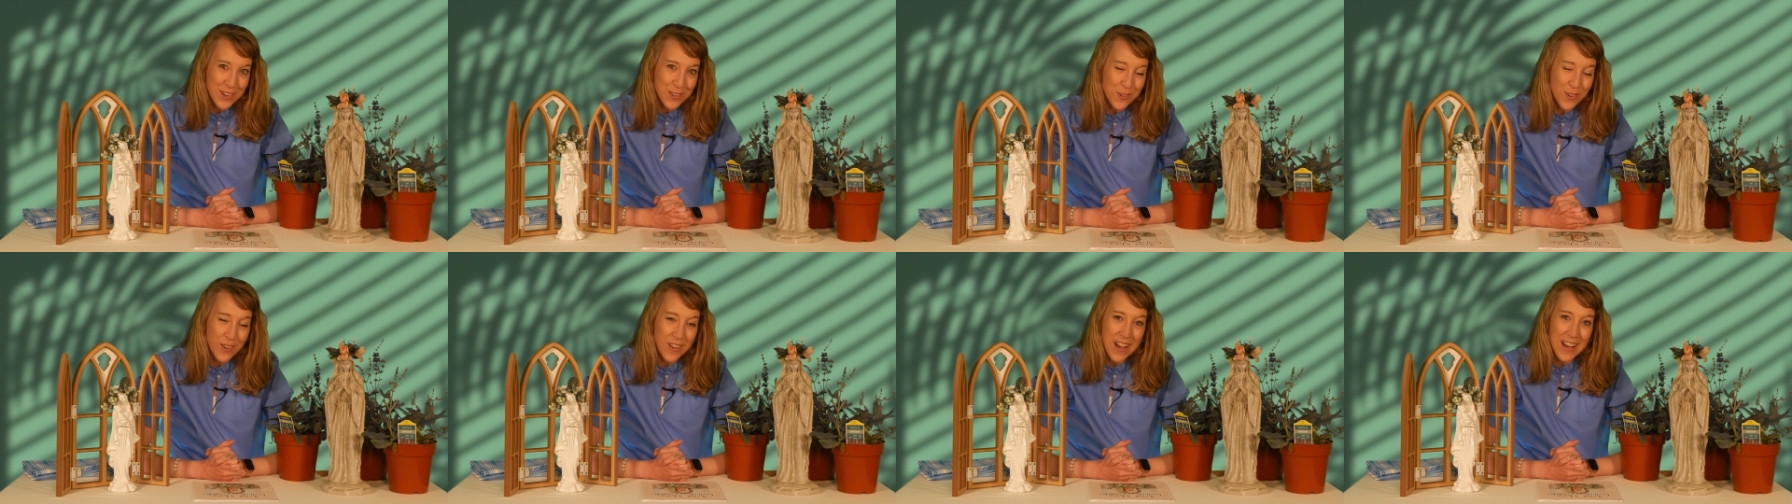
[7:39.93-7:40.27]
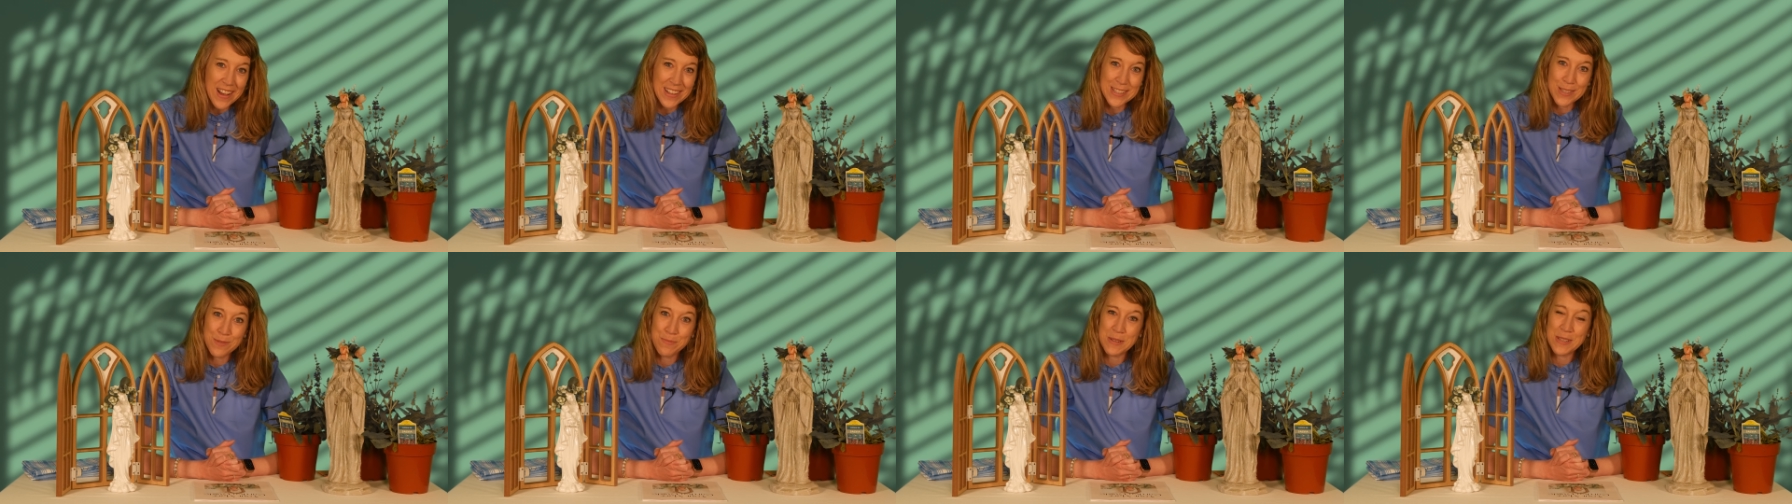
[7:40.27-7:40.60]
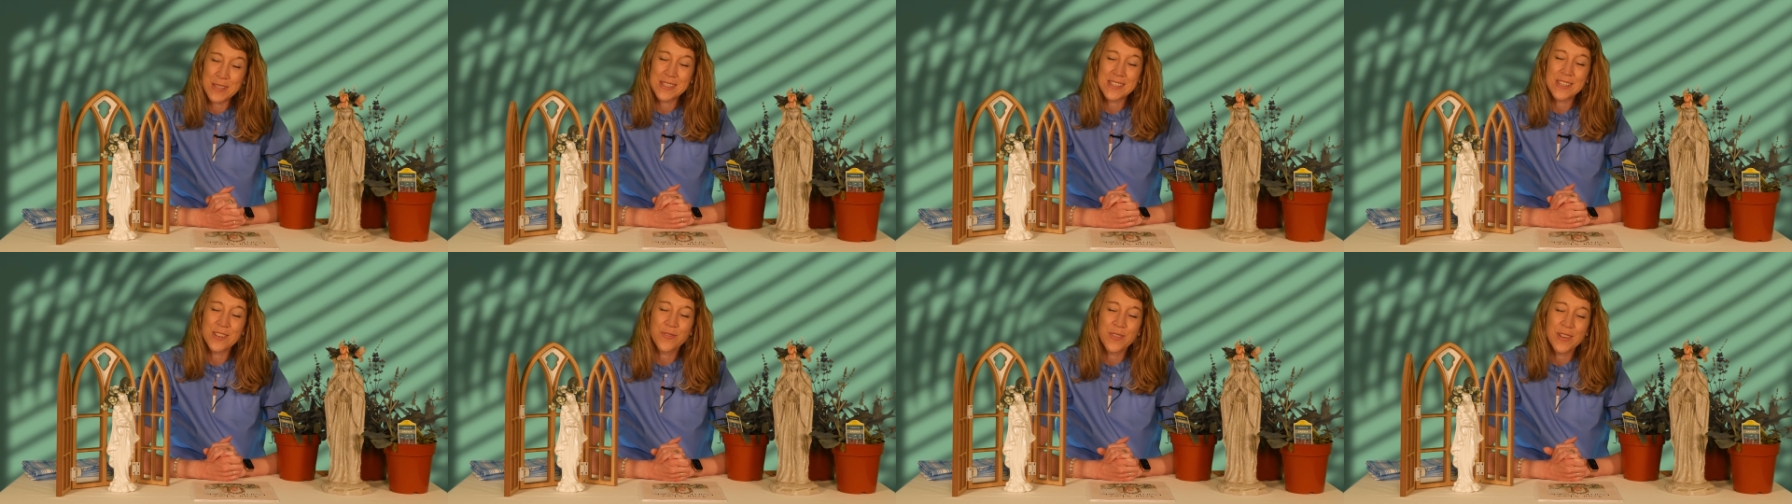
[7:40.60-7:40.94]
who God
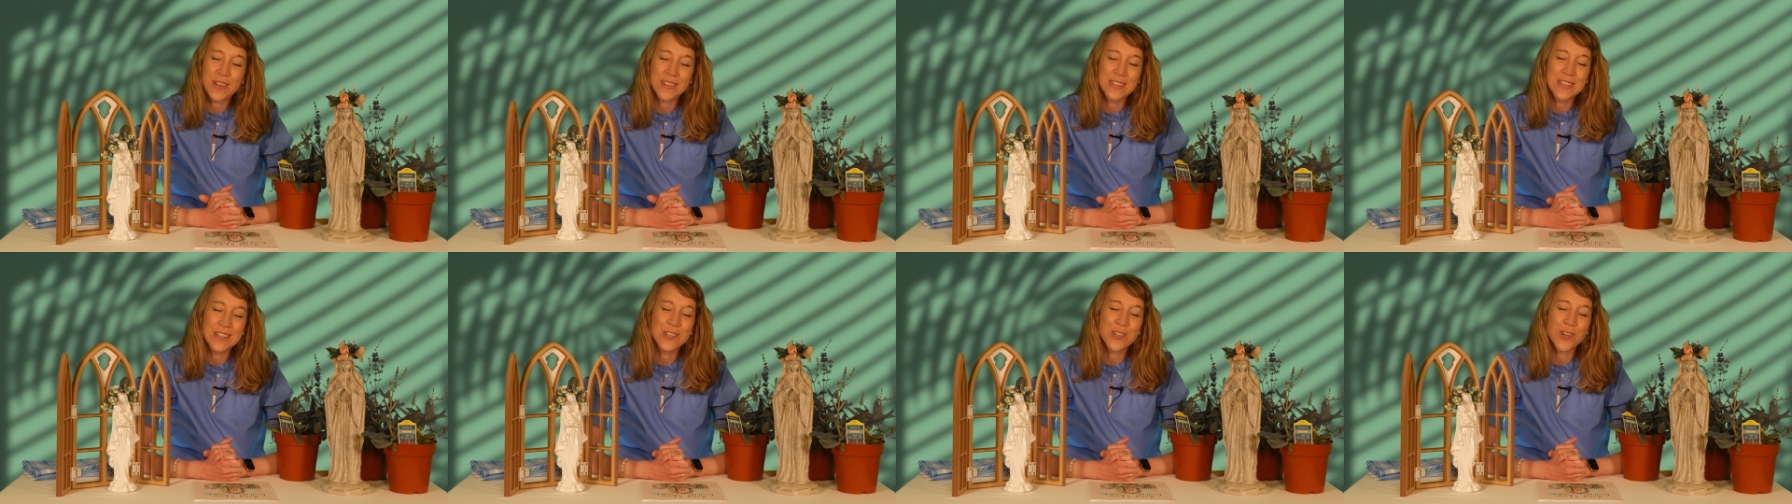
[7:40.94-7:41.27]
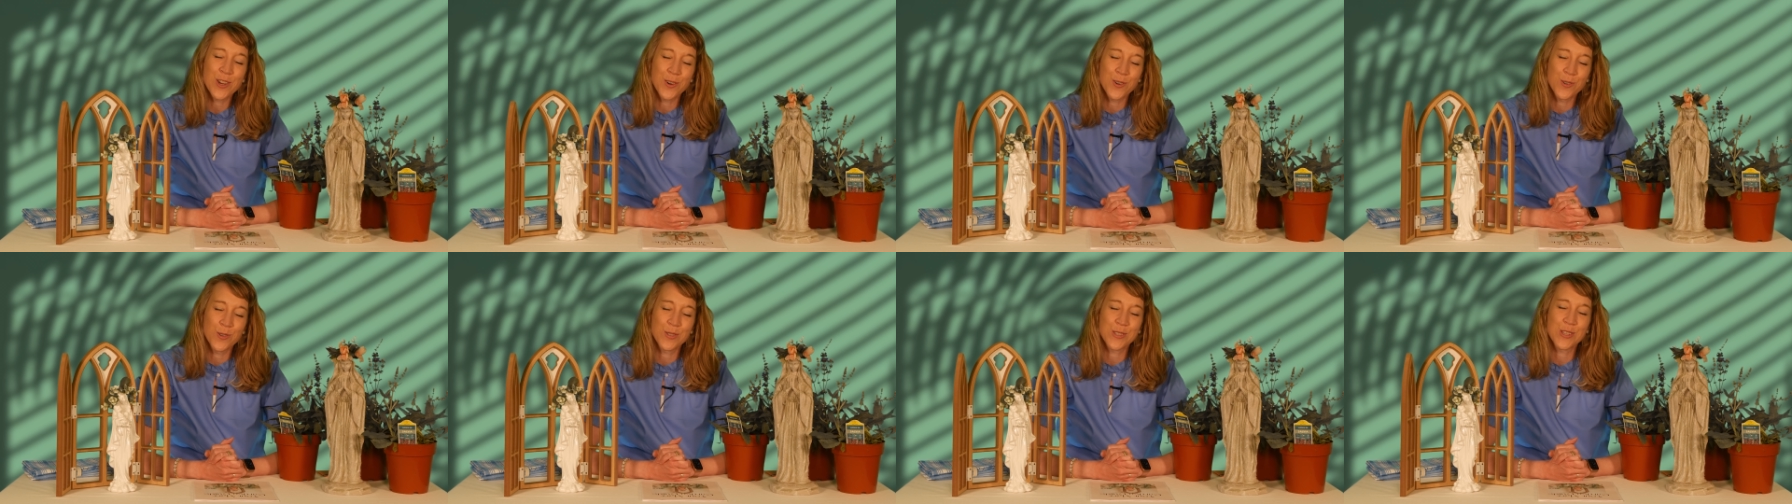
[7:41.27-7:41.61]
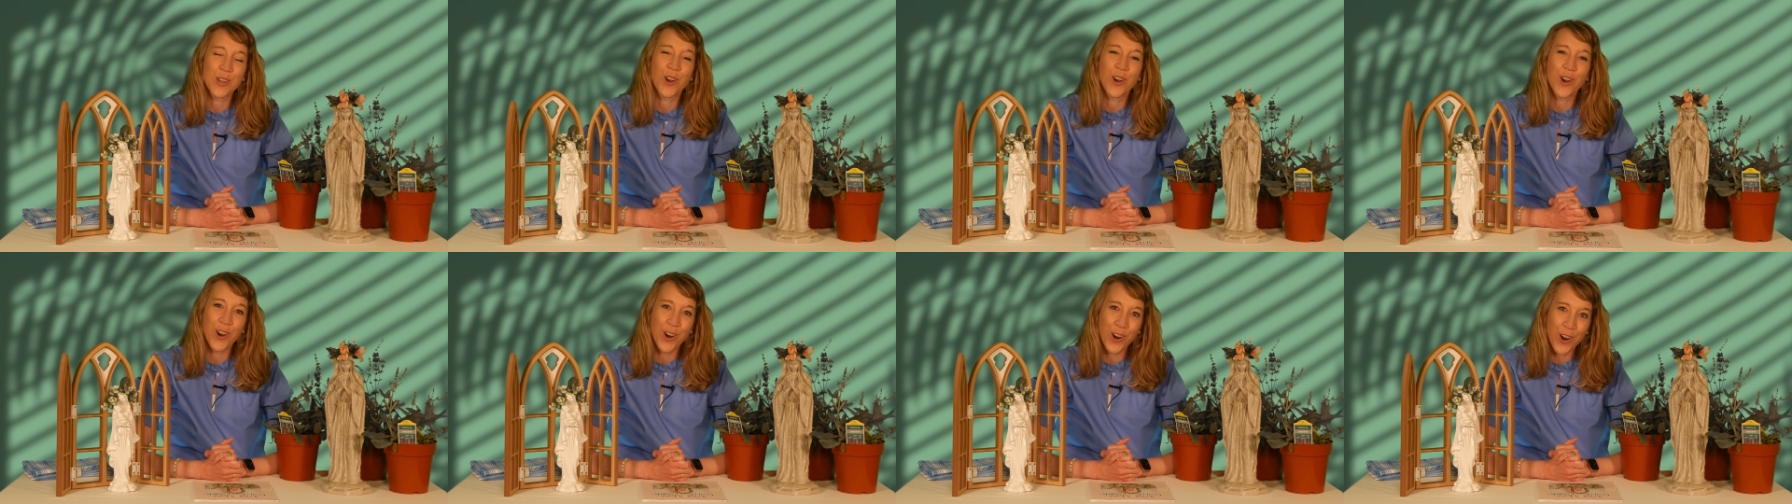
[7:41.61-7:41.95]
specifically chose
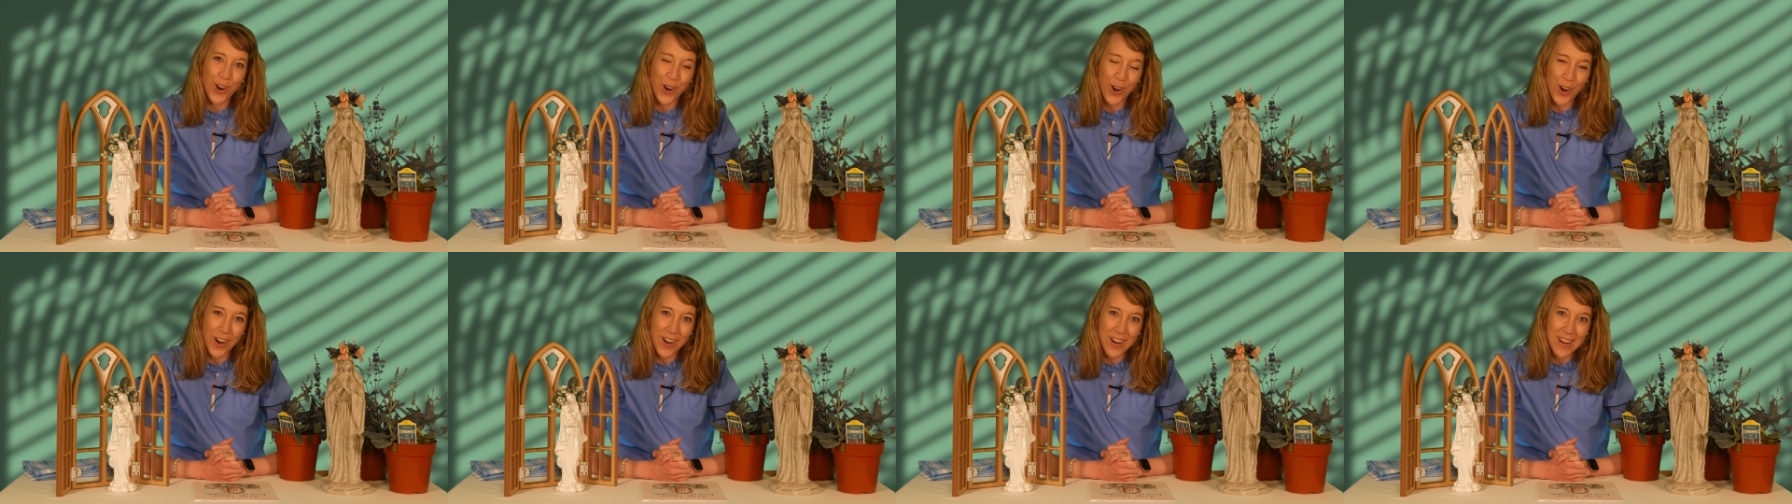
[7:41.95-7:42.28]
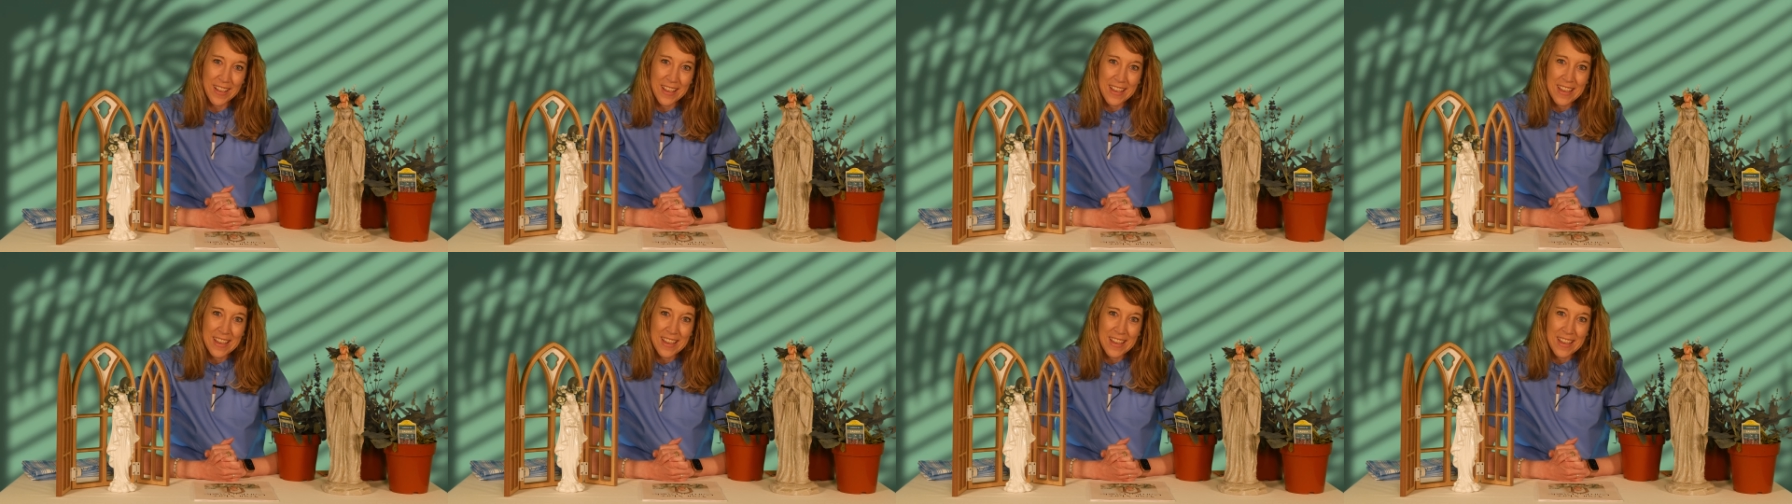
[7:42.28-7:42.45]
her